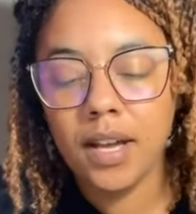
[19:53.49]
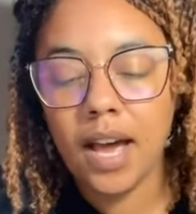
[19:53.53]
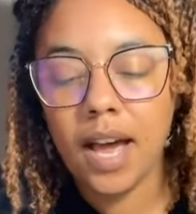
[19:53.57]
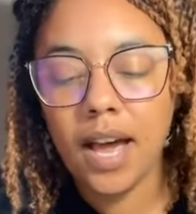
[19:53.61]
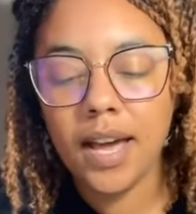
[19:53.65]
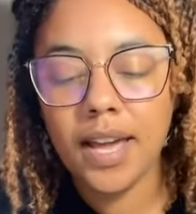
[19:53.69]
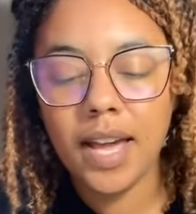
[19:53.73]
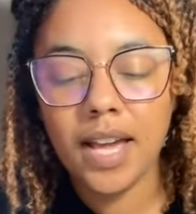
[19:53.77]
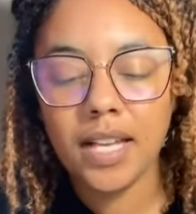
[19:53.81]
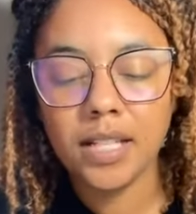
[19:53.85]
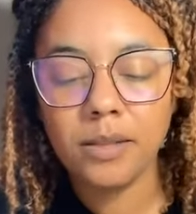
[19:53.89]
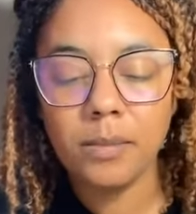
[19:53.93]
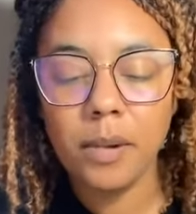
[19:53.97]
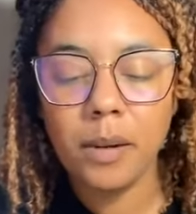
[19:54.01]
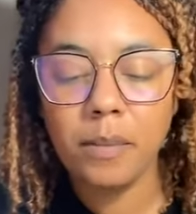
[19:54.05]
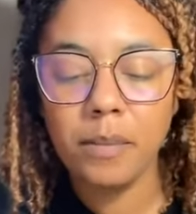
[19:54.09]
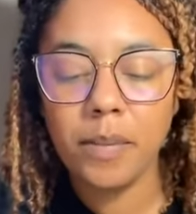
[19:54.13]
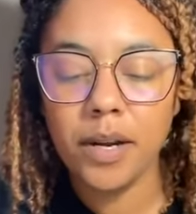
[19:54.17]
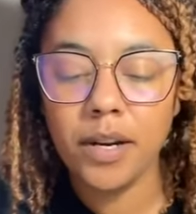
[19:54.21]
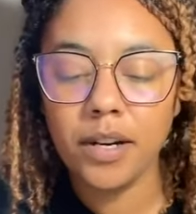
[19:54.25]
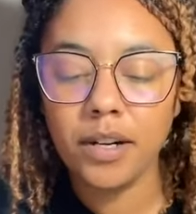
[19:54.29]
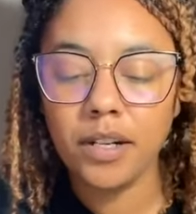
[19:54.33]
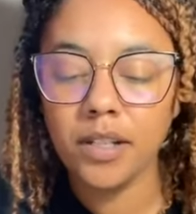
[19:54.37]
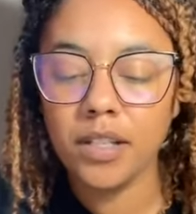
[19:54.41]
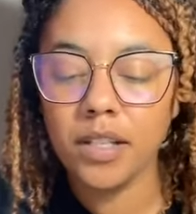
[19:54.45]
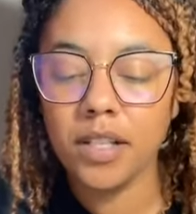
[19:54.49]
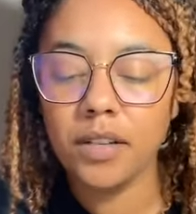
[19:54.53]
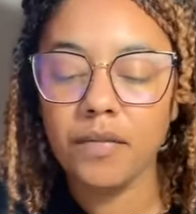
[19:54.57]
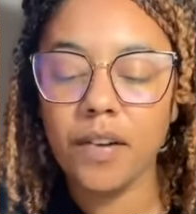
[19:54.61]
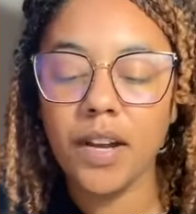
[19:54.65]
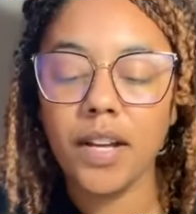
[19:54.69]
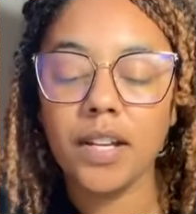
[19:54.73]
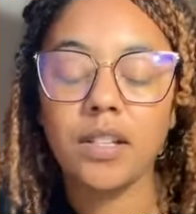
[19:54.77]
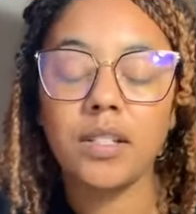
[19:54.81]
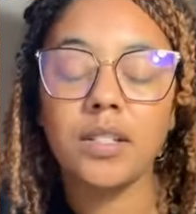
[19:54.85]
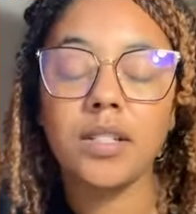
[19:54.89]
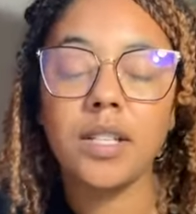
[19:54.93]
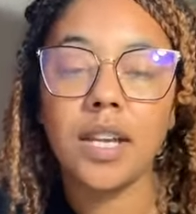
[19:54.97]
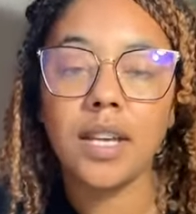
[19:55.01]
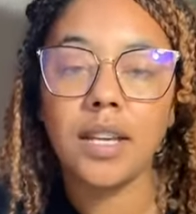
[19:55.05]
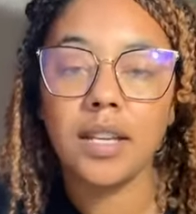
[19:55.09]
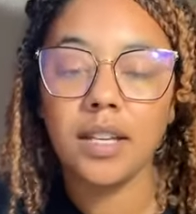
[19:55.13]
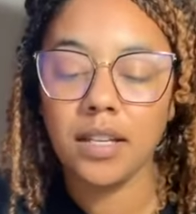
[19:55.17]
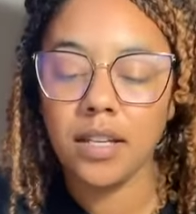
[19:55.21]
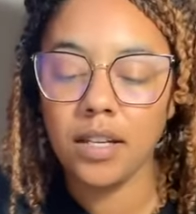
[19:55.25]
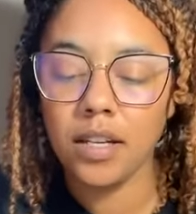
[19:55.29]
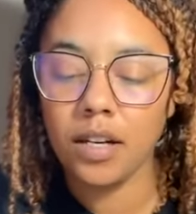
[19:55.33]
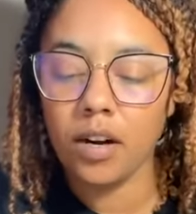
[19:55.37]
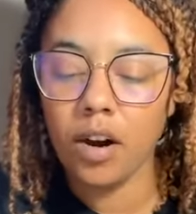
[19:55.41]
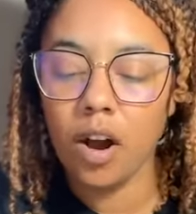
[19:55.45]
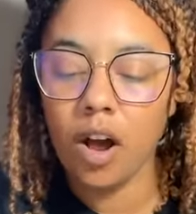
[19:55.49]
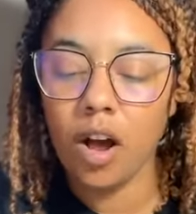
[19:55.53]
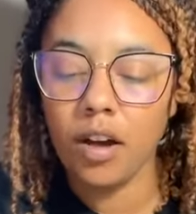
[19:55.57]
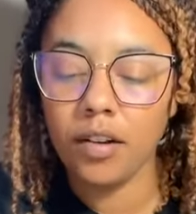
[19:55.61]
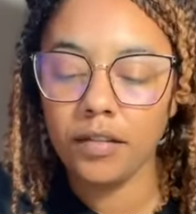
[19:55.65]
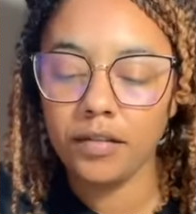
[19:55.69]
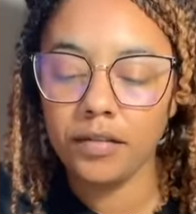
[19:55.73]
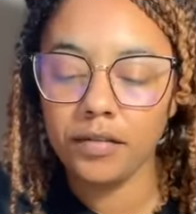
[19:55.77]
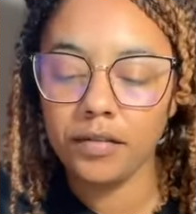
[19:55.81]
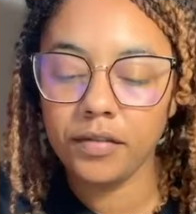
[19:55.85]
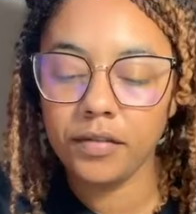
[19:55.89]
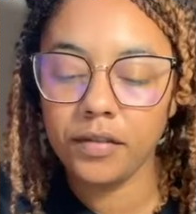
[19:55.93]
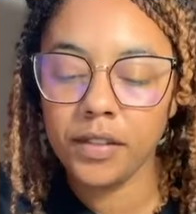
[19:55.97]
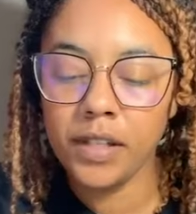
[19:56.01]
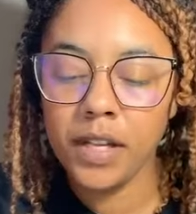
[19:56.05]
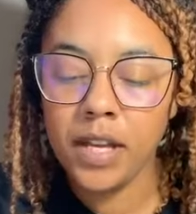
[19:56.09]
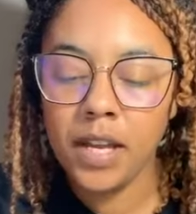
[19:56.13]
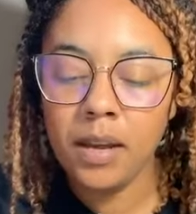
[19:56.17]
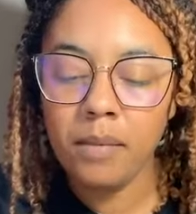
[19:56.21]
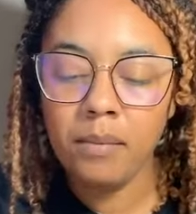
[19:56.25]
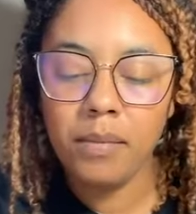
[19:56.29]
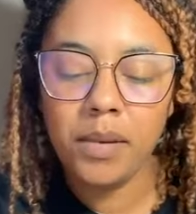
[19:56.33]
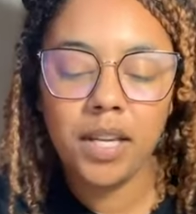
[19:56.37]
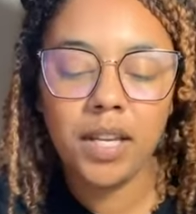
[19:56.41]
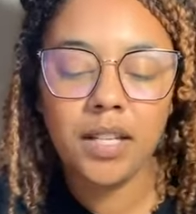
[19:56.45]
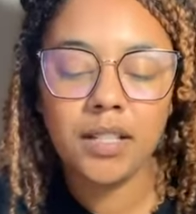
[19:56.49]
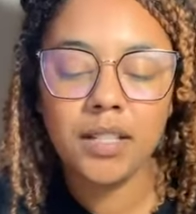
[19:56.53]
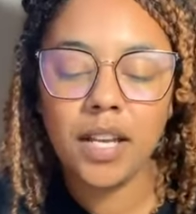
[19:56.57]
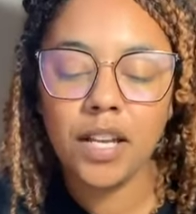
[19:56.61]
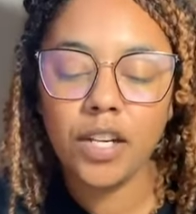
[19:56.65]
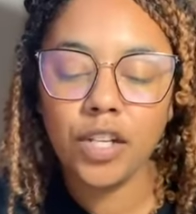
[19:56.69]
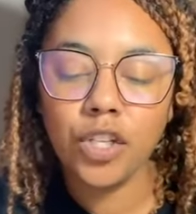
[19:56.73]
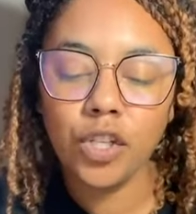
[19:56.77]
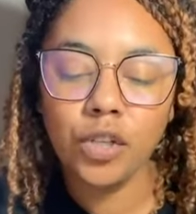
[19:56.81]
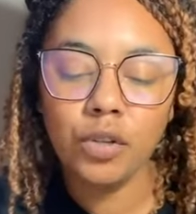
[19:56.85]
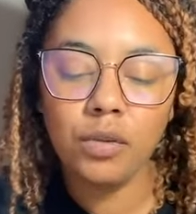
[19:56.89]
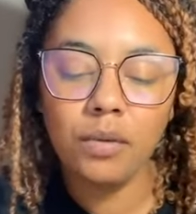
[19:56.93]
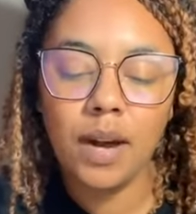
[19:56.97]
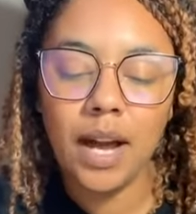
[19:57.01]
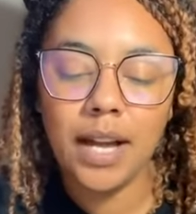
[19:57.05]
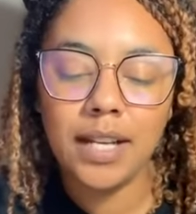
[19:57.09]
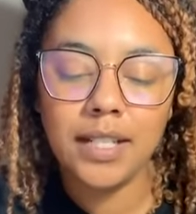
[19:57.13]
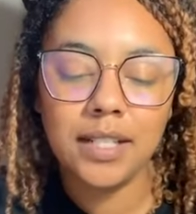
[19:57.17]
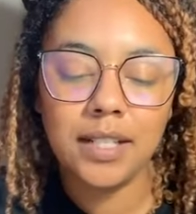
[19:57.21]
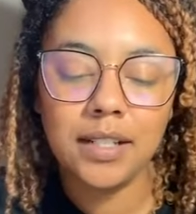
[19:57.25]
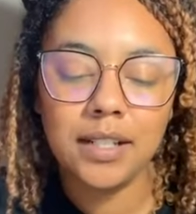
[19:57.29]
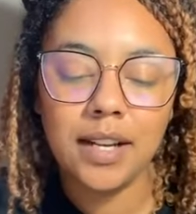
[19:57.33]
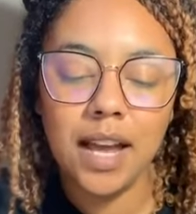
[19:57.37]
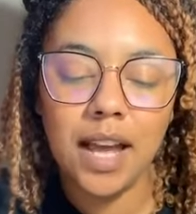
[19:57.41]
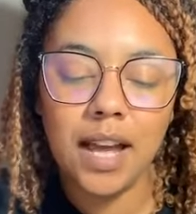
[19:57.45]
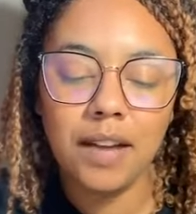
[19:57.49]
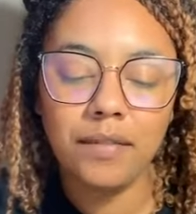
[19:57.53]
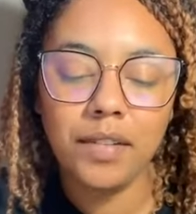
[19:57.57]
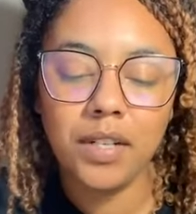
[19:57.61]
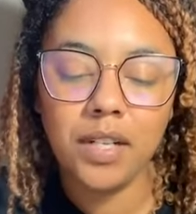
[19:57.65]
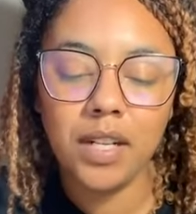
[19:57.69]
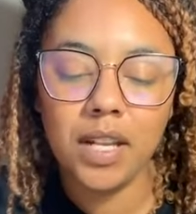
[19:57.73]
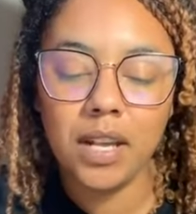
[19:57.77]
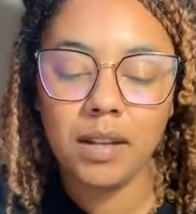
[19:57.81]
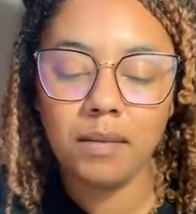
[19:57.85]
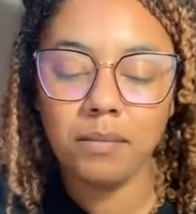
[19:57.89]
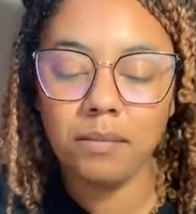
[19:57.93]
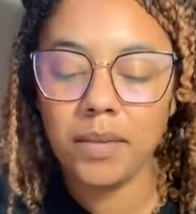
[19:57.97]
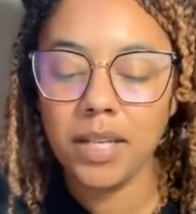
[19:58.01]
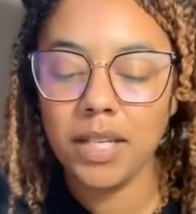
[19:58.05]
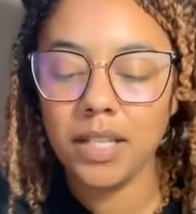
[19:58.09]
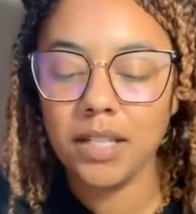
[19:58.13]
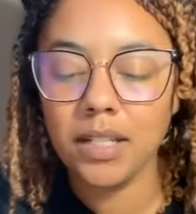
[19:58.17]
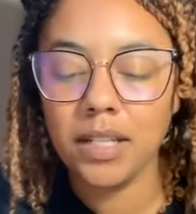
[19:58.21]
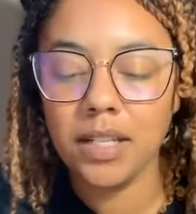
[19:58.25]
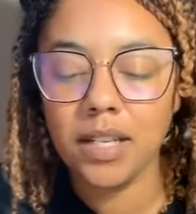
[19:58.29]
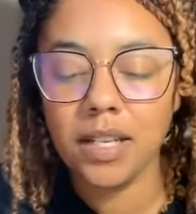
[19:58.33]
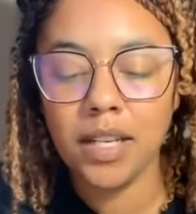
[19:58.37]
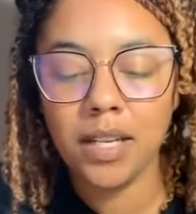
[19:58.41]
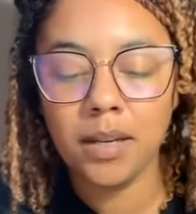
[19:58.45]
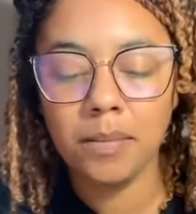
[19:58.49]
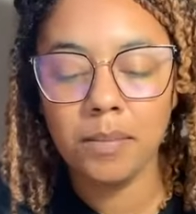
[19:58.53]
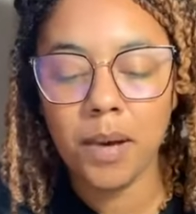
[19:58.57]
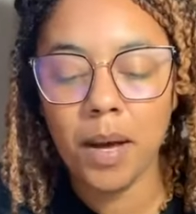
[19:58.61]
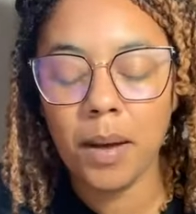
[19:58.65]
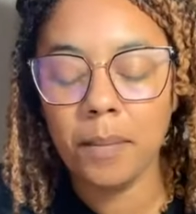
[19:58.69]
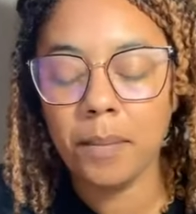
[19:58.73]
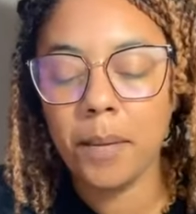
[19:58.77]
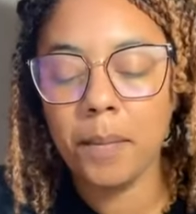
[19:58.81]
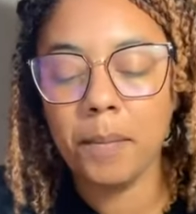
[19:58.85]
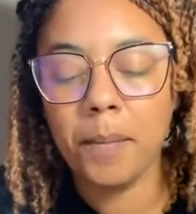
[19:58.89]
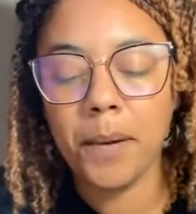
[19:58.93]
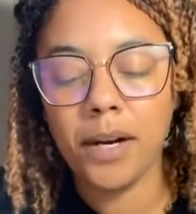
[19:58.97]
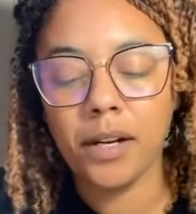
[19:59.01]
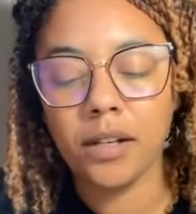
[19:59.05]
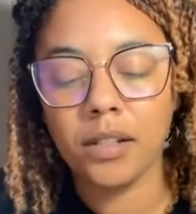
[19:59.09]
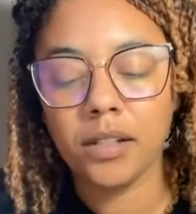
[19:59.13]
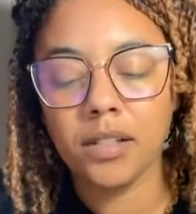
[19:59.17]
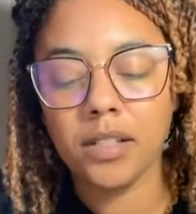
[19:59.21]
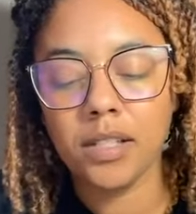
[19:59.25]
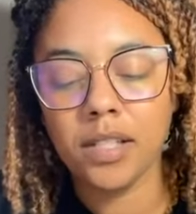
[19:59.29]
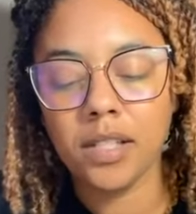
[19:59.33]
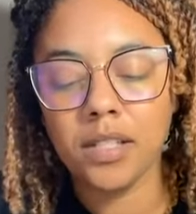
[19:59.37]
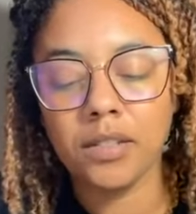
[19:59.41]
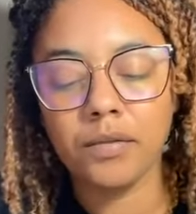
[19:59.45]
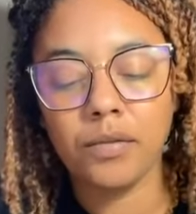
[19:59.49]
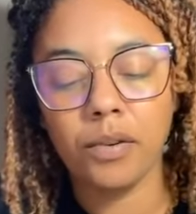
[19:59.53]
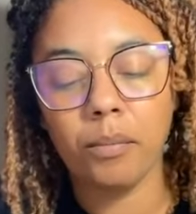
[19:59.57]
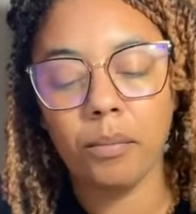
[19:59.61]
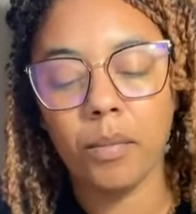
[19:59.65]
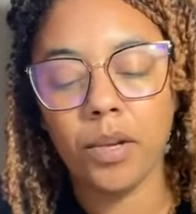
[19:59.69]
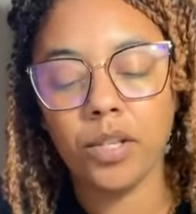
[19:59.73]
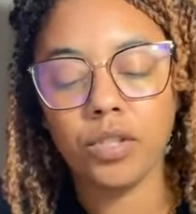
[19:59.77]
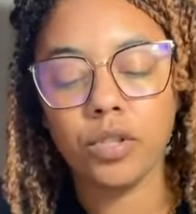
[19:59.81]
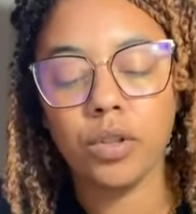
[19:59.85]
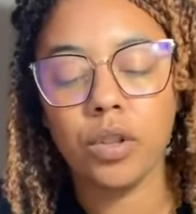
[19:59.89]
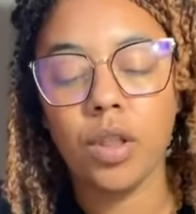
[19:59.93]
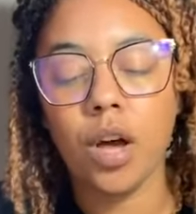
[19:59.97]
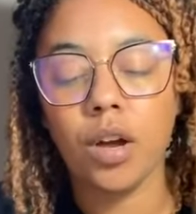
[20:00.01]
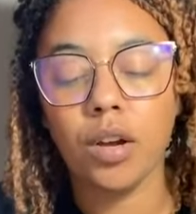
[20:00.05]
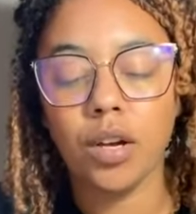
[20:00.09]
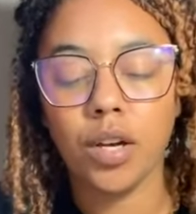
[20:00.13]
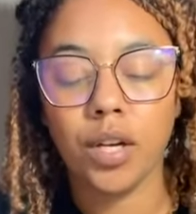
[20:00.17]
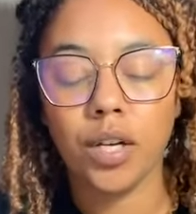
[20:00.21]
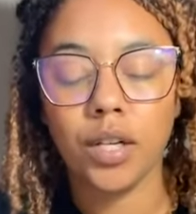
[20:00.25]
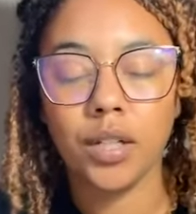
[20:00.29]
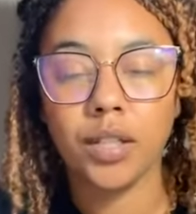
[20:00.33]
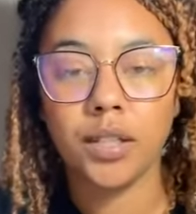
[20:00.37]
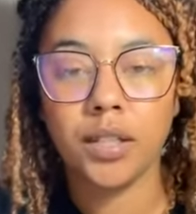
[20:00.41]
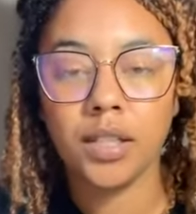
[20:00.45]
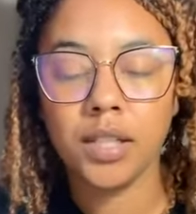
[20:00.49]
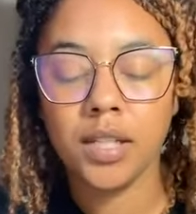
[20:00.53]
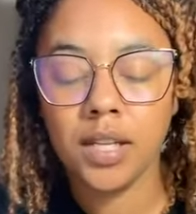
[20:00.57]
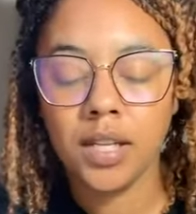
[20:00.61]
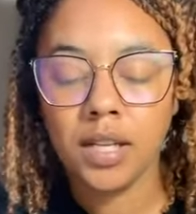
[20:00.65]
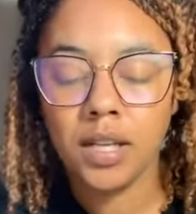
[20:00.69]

I asked my parents if I could take a year off because I knew I didn't have it in me to keep up appearances for much longer.